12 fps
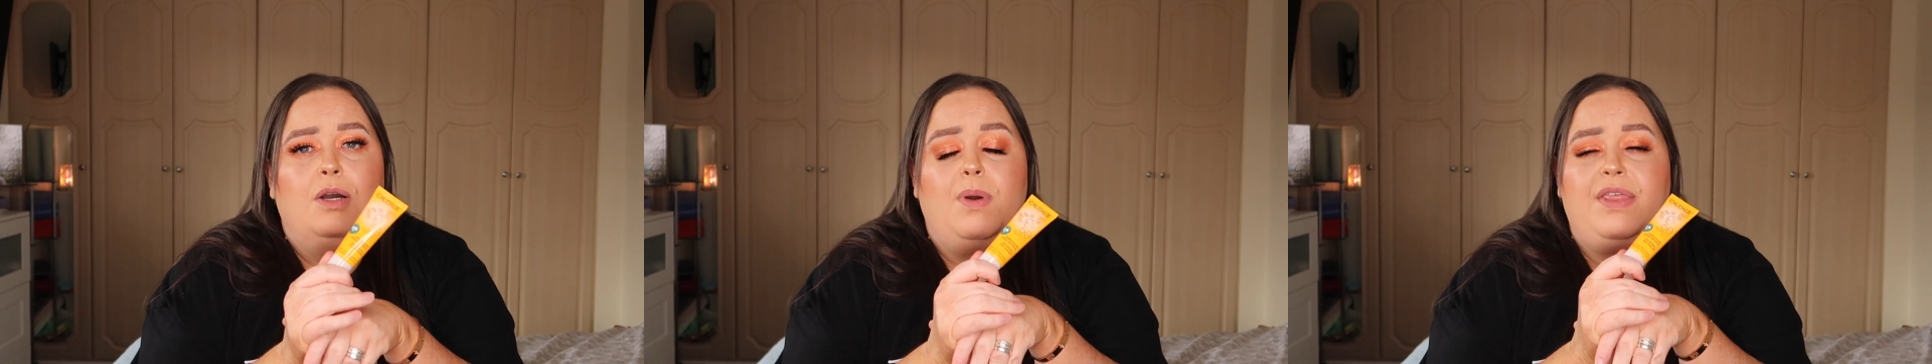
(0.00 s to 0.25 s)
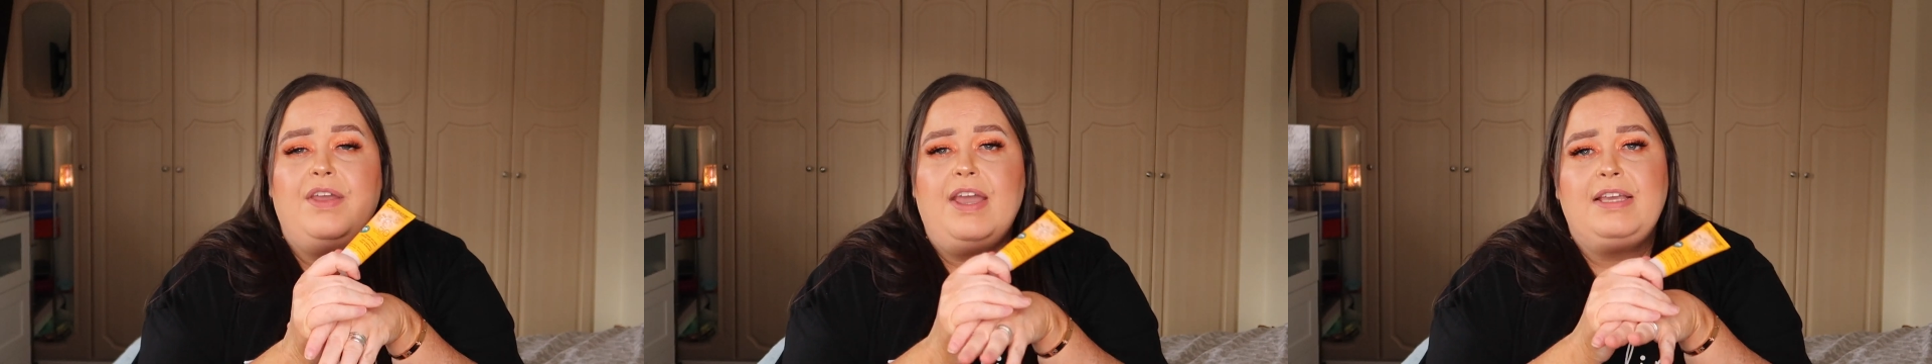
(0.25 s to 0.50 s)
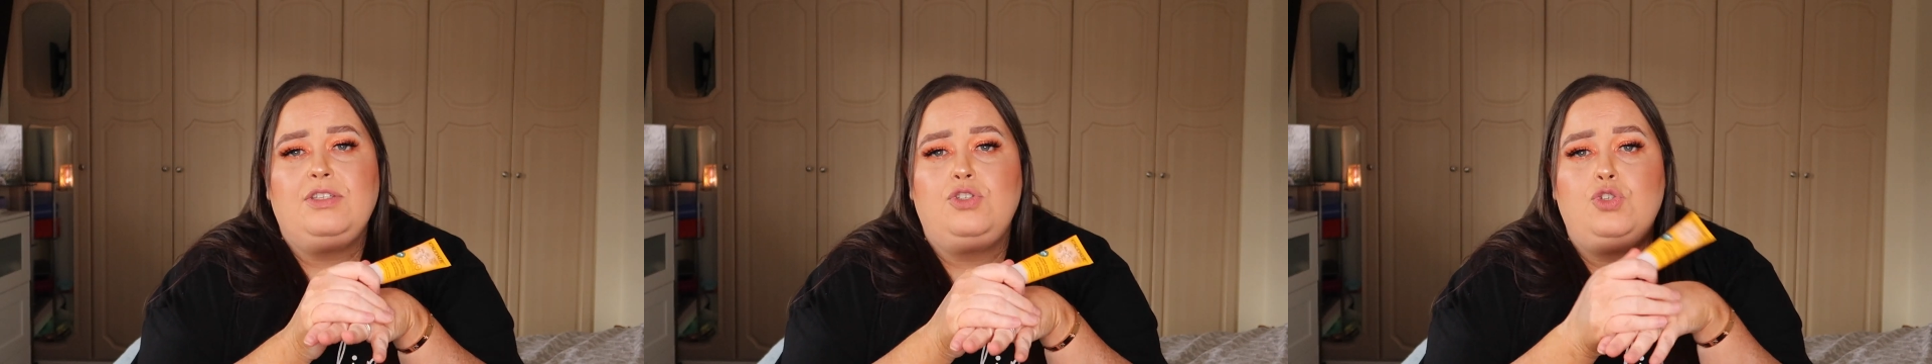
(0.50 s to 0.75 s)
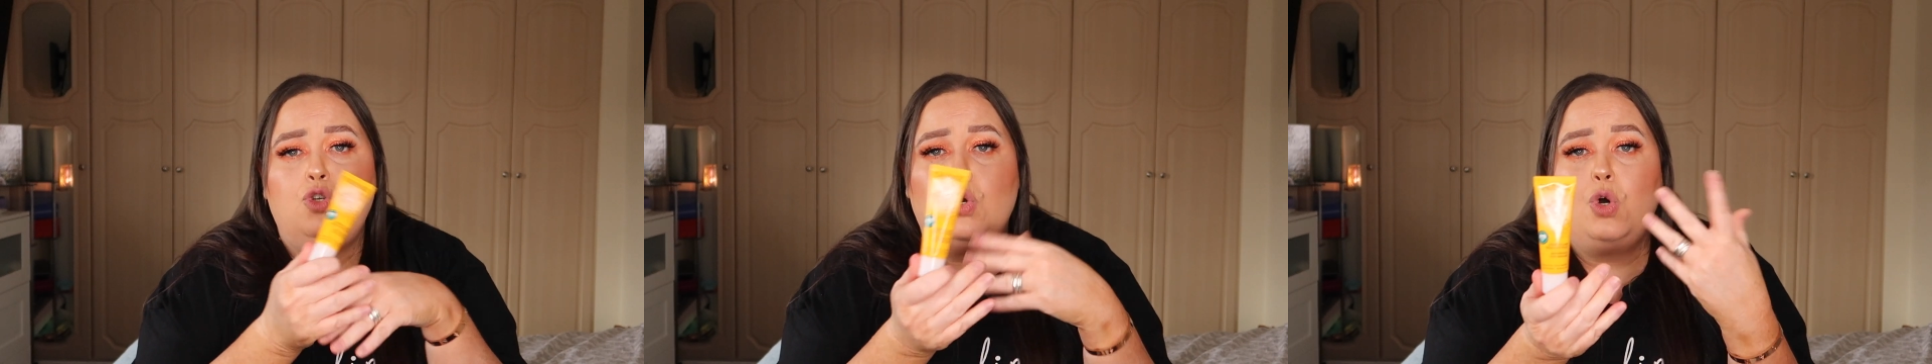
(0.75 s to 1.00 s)
whether it is
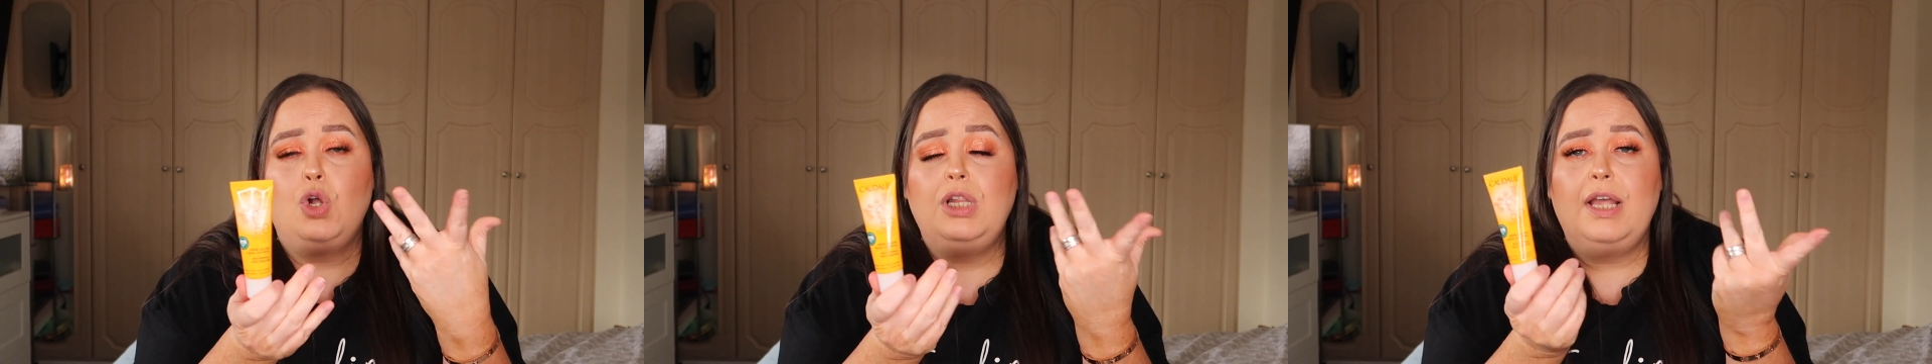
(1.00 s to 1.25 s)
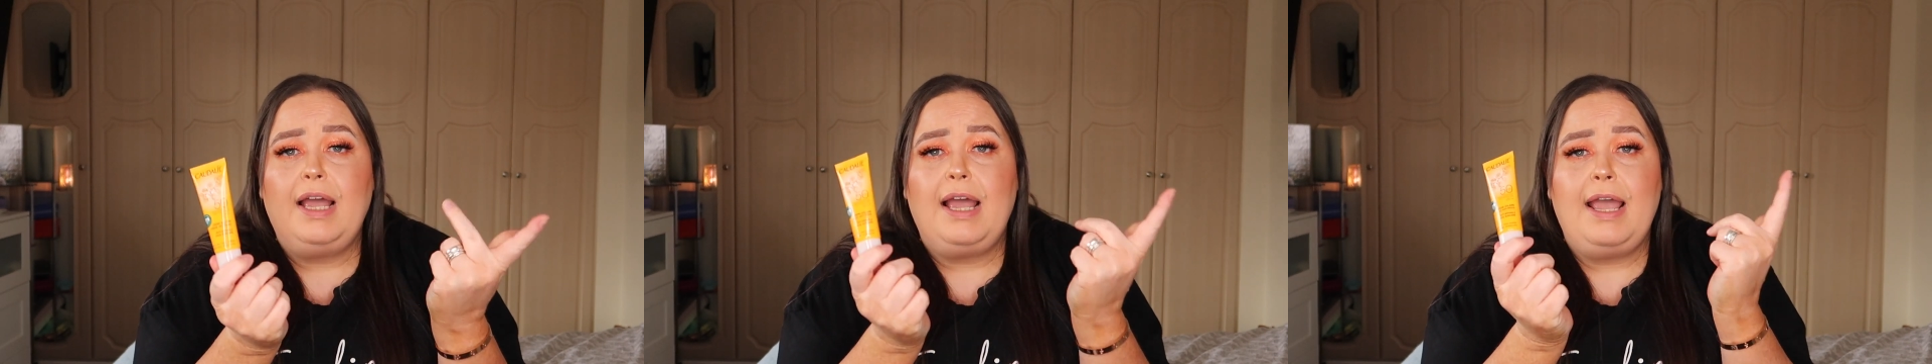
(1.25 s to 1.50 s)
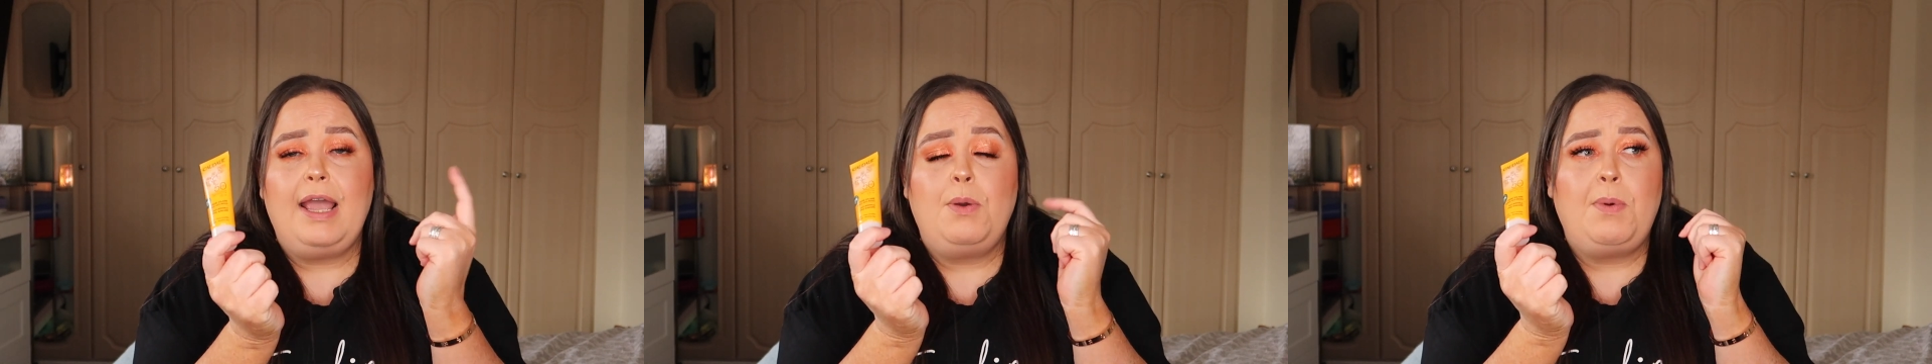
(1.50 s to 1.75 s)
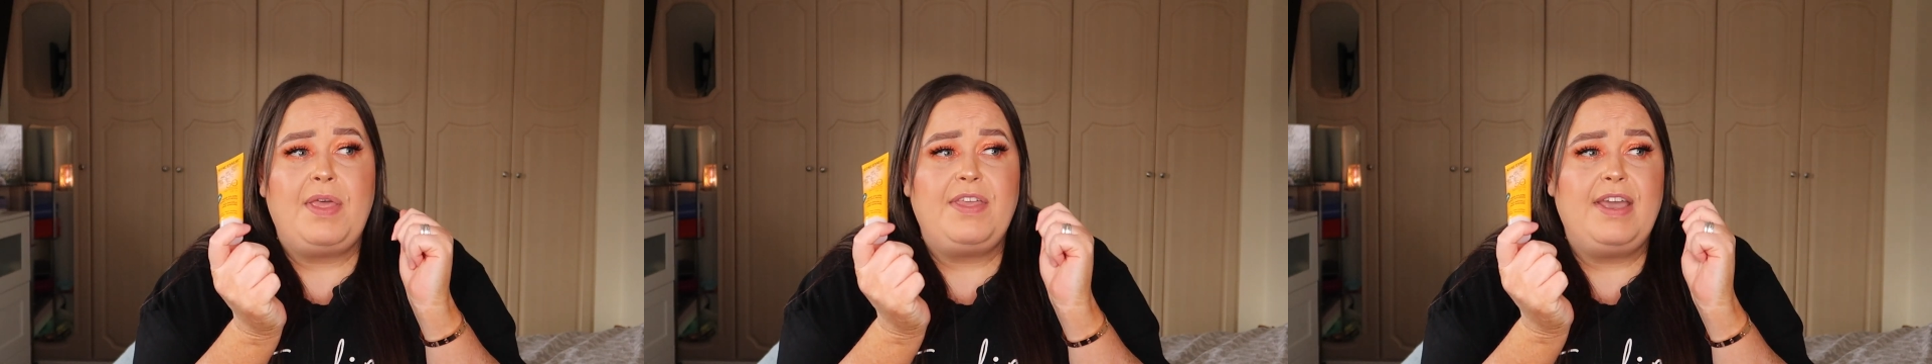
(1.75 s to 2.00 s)
dull,
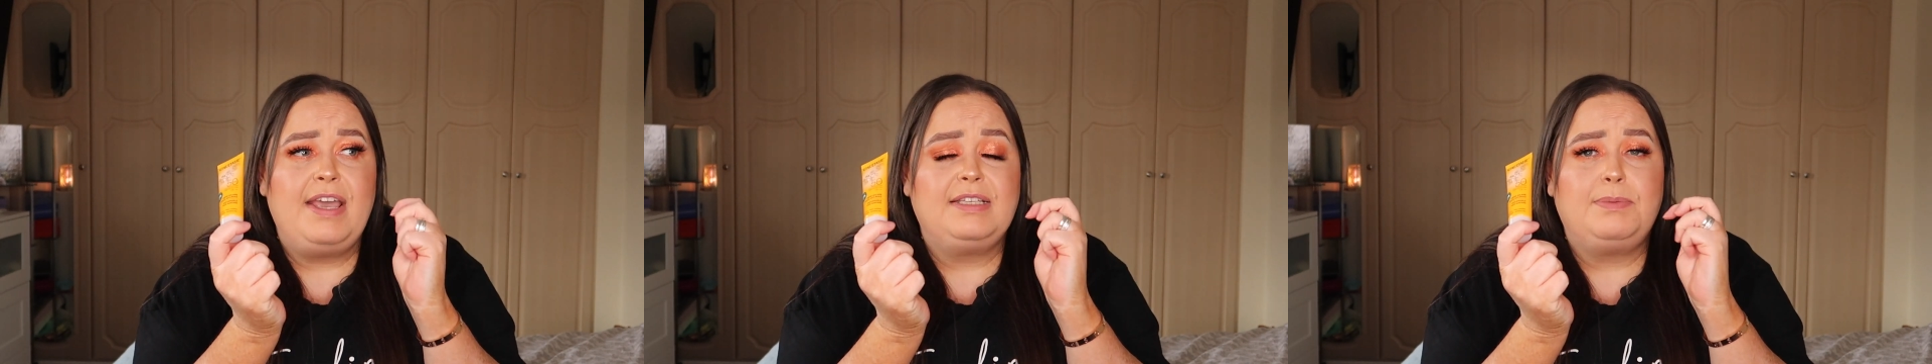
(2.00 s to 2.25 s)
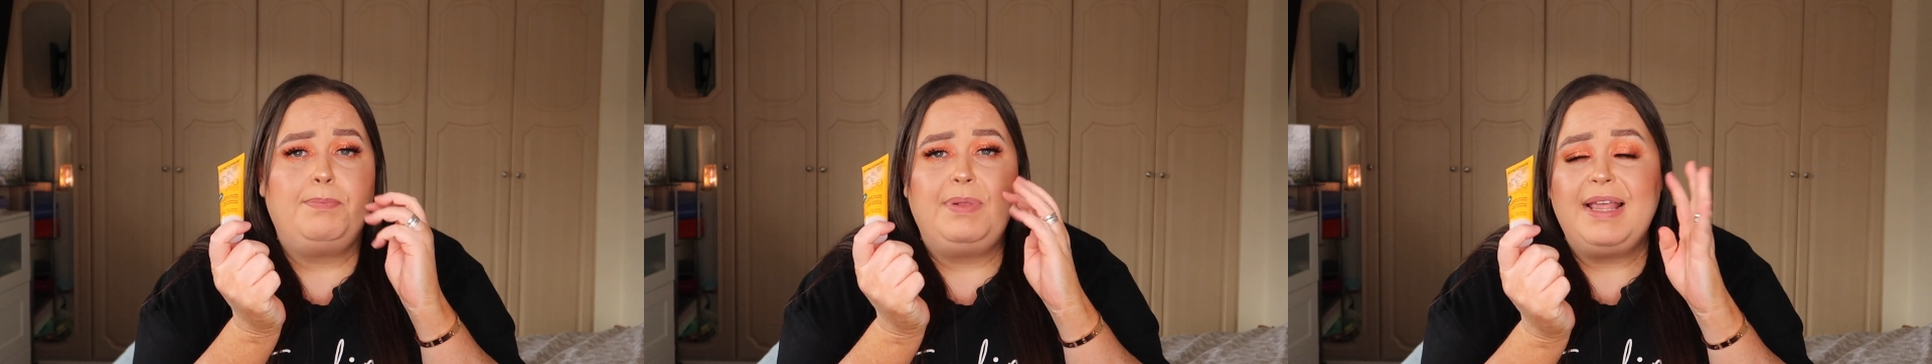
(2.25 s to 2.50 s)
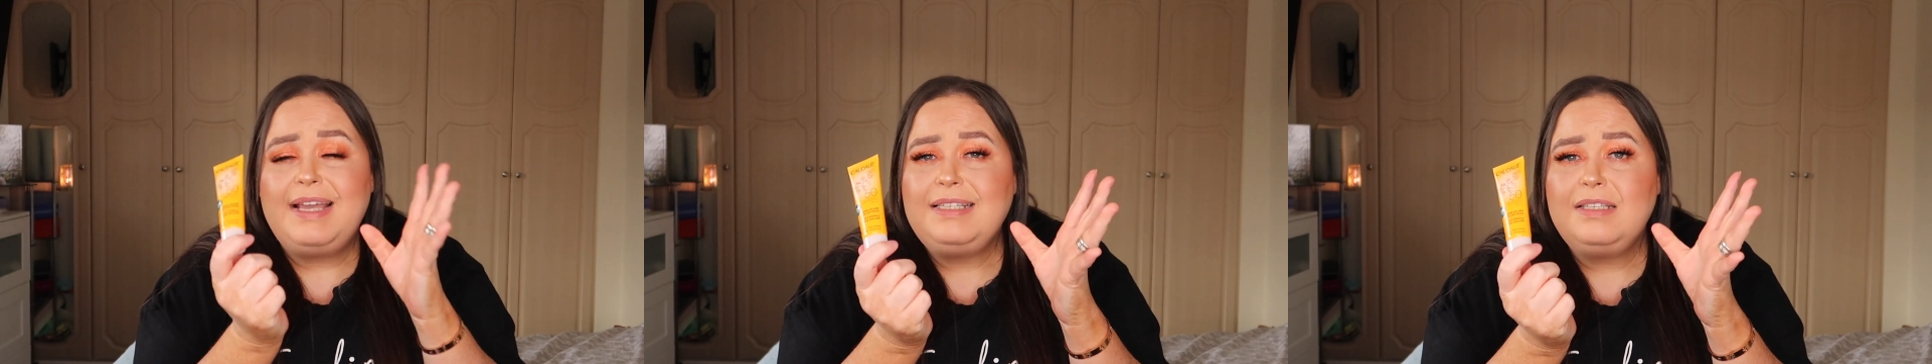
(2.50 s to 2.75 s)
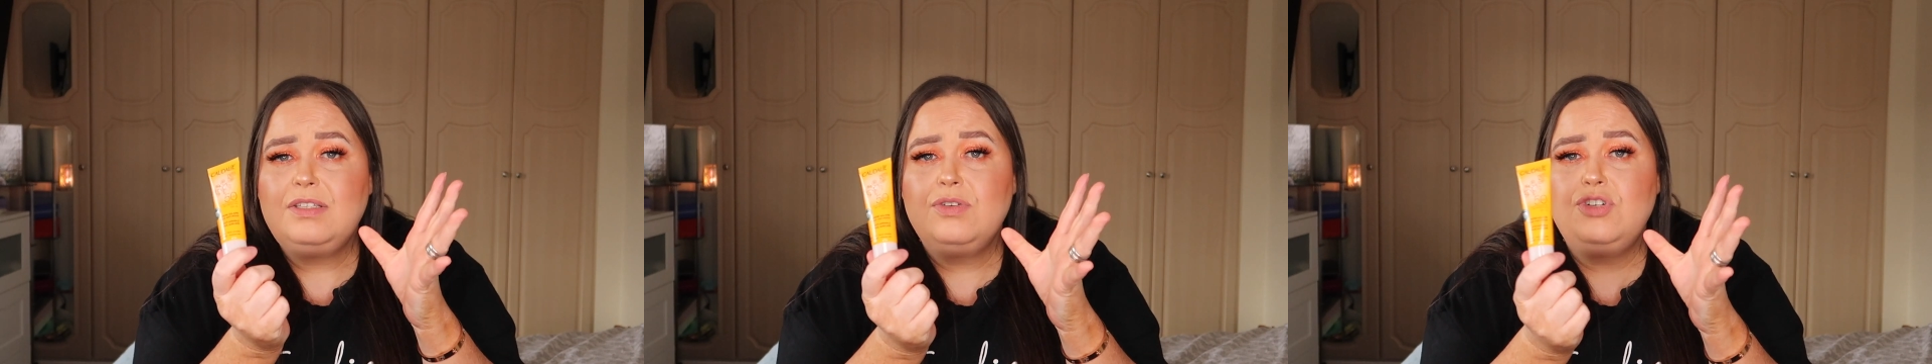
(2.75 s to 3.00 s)
whether it is
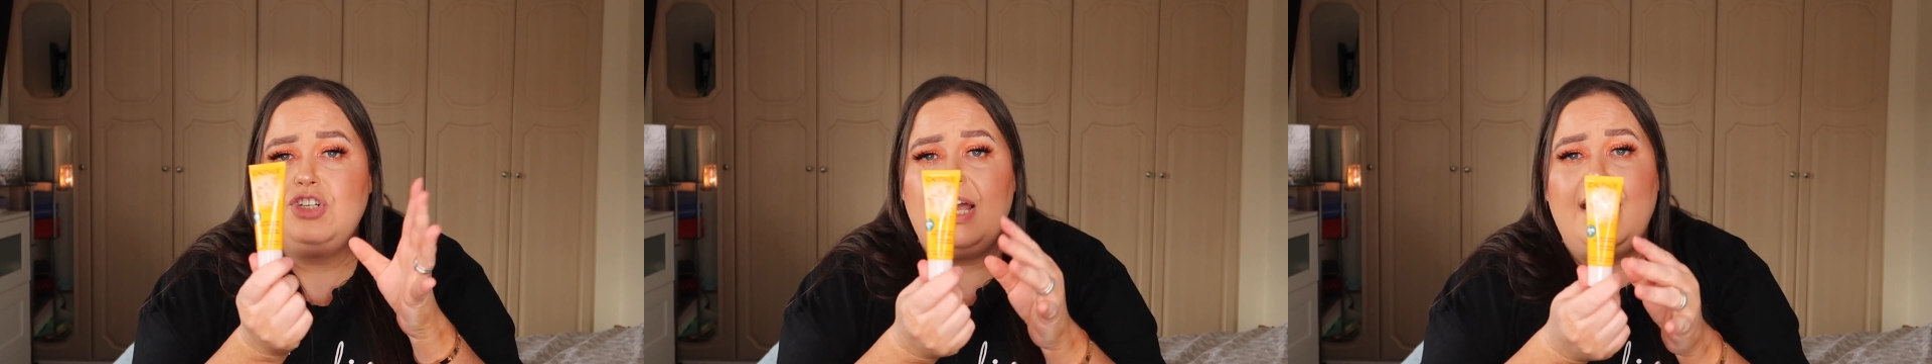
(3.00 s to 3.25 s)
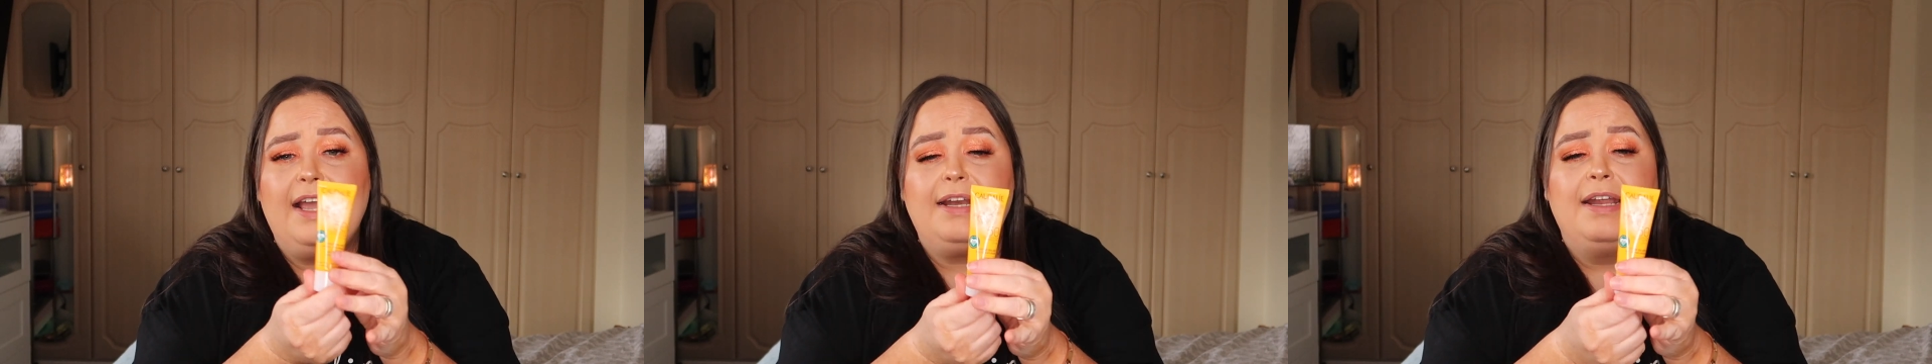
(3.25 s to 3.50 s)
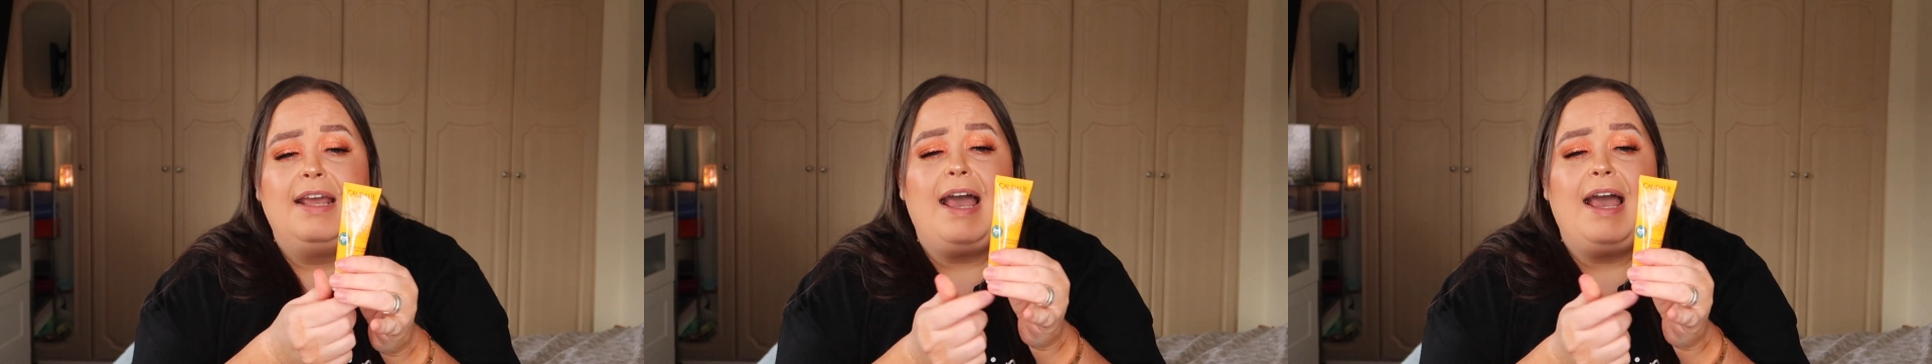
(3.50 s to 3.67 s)
blazing sunshine,